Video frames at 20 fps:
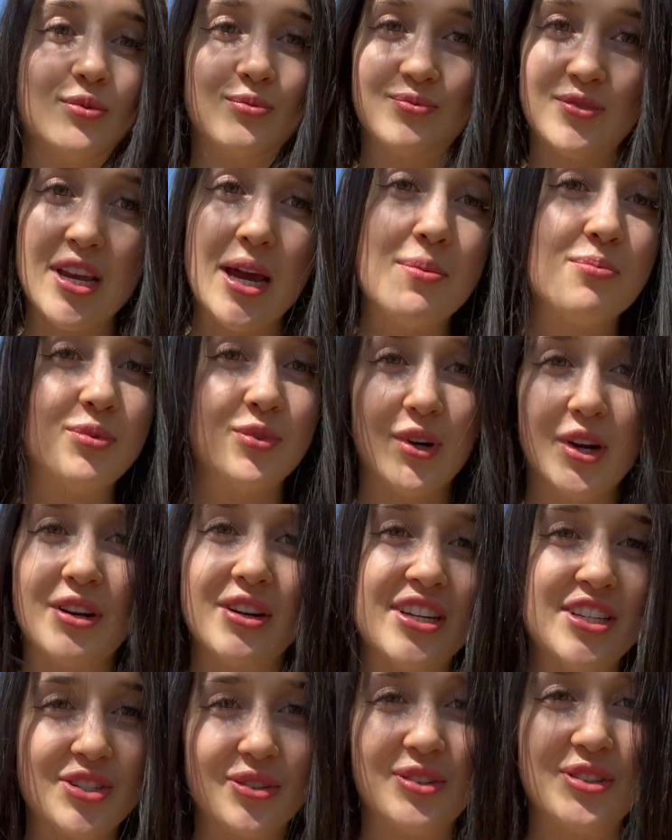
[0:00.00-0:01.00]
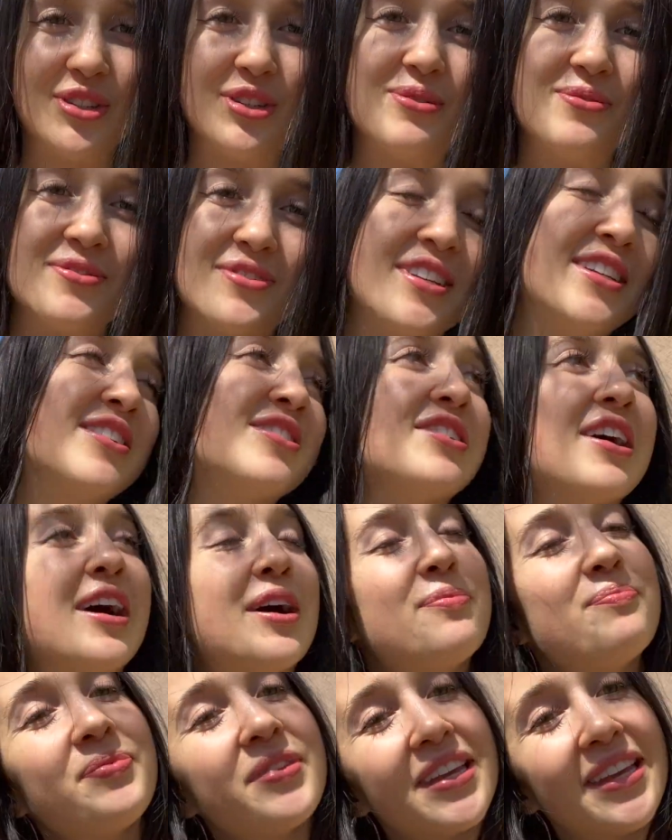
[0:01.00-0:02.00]
temporary short-term dream
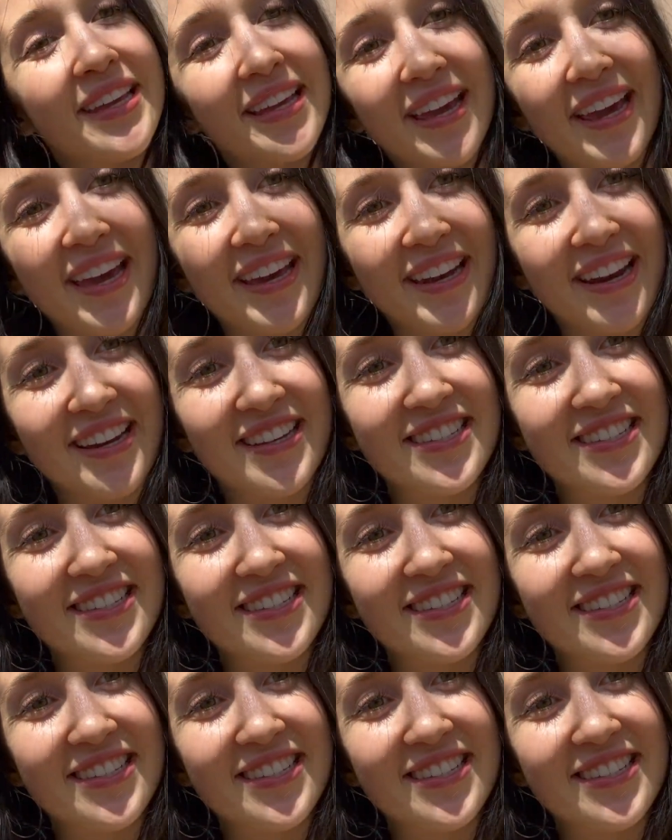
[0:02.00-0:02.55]
job, and I